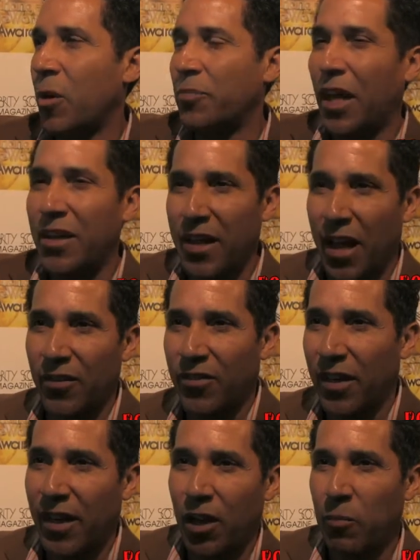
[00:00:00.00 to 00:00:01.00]
jumped on
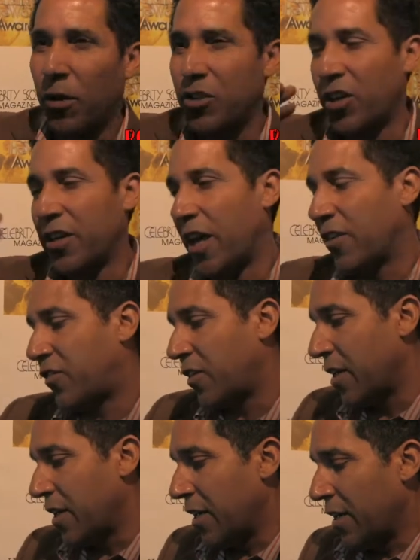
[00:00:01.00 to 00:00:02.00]
Yes and got a bunch of
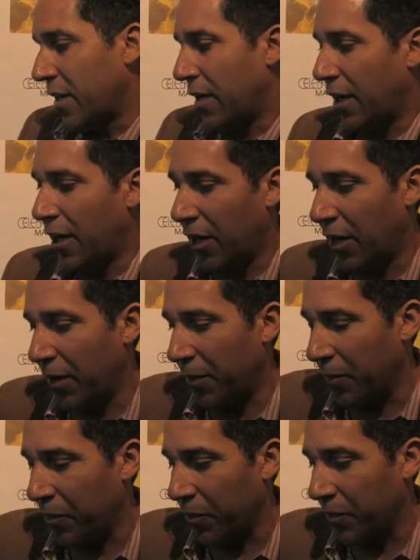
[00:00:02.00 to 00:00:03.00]
Yes
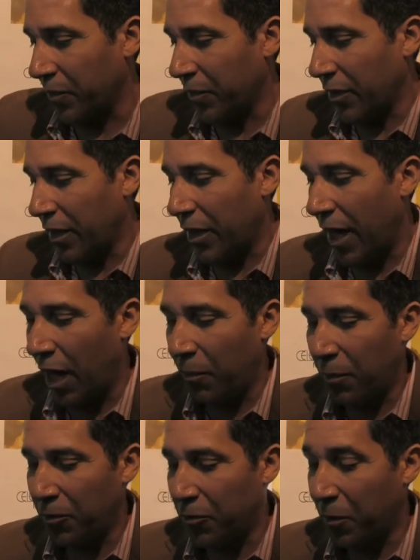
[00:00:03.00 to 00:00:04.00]
uh,
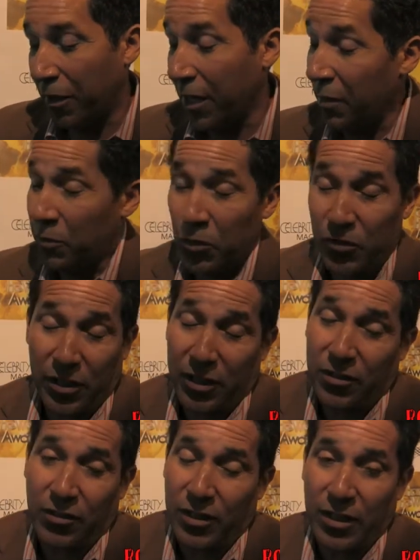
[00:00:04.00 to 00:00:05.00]
albums. But yeah, music
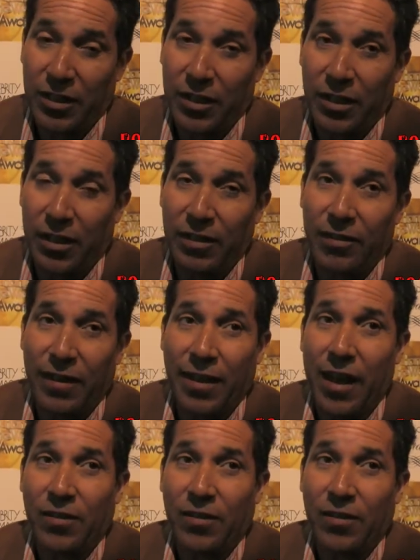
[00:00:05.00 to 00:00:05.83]
is uh, it's like